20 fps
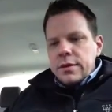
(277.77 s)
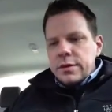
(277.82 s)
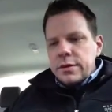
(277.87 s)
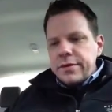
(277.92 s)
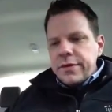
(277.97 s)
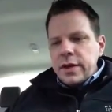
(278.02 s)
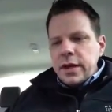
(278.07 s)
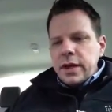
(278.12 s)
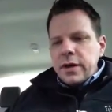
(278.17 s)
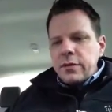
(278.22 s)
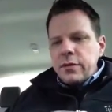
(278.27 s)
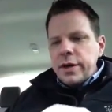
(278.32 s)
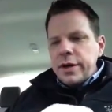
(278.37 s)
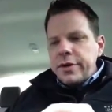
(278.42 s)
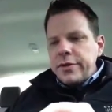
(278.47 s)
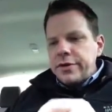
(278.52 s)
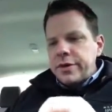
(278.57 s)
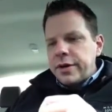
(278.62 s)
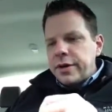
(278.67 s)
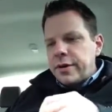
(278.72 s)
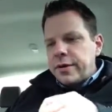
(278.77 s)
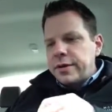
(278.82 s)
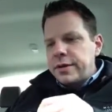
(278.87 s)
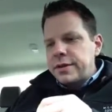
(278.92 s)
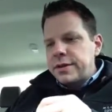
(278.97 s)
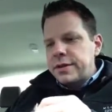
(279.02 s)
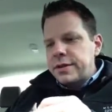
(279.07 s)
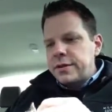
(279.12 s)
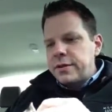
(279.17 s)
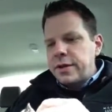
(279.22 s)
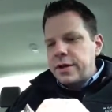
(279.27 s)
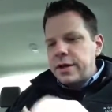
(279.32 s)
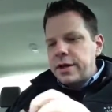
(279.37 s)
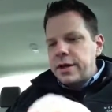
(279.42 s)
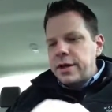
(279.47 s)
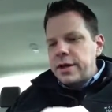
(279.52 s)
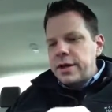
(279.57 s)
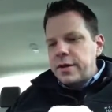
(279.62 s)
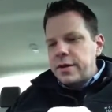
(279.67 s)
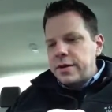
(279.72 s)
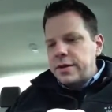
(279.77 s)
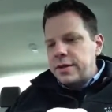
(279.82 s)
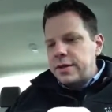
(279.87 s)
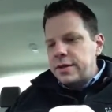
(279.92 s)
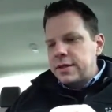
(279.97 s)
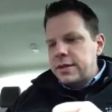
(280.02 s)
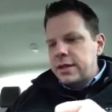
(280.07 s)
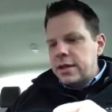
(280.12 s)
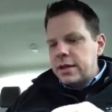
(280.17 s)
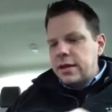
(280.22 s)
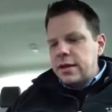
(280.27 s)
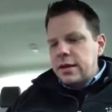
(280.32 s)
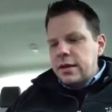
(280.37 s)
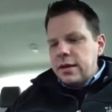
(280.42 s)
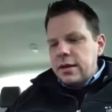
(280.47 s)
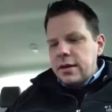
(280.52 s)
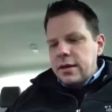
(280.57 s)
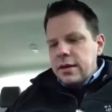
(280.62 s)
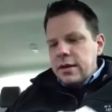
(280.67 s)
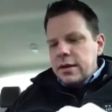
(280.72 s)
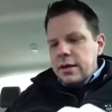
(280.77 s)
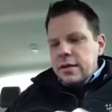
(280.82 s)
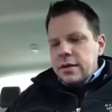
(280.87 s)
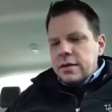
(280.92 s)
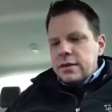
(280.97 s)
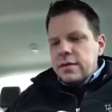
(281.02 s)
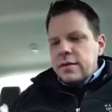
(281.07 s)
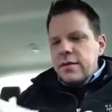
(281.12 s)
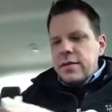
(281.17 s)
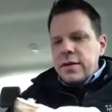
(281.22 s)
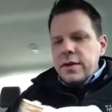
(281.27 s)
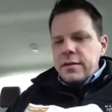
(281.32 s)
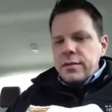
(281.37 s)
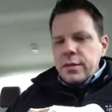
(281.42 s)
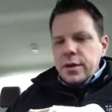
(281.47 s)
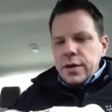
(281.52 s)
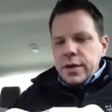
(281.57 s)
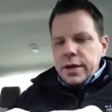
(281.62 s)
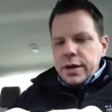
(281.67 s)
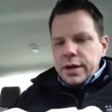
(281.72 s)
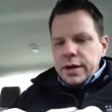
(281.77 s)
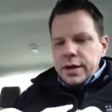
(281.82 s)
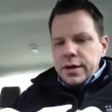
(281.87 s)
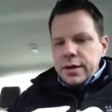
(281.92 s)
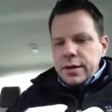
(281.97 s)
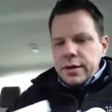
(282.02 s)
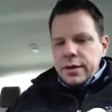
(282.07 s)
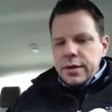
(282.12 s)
if you like a retro, this is the way to go. This is a, a fun break.